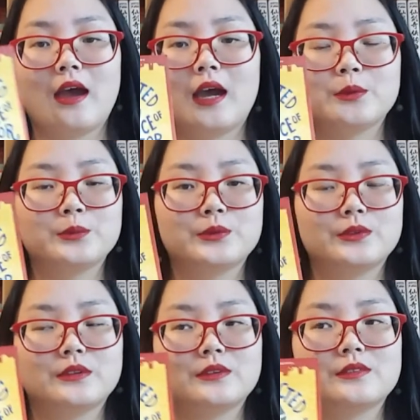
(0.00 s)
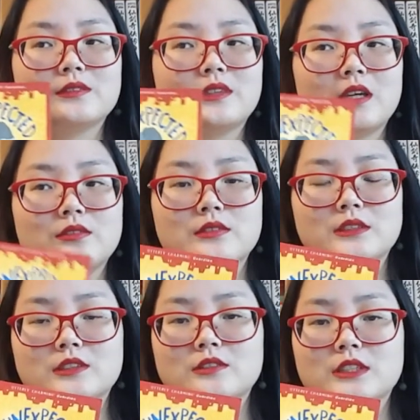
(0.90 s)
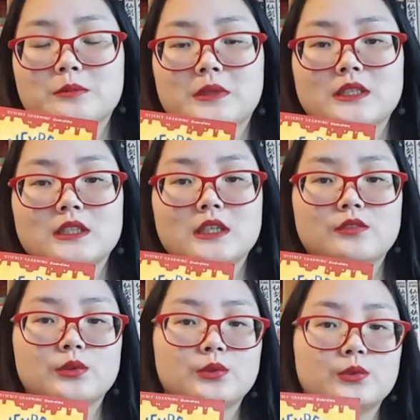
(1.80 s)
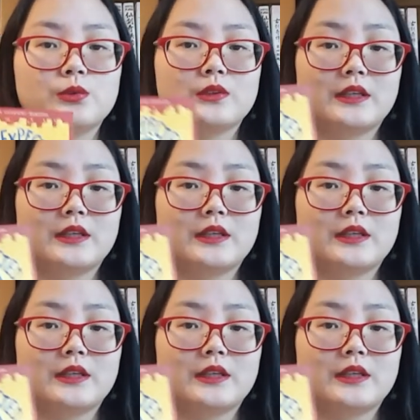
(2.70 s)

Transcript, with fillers: I would definitely recommend it if you,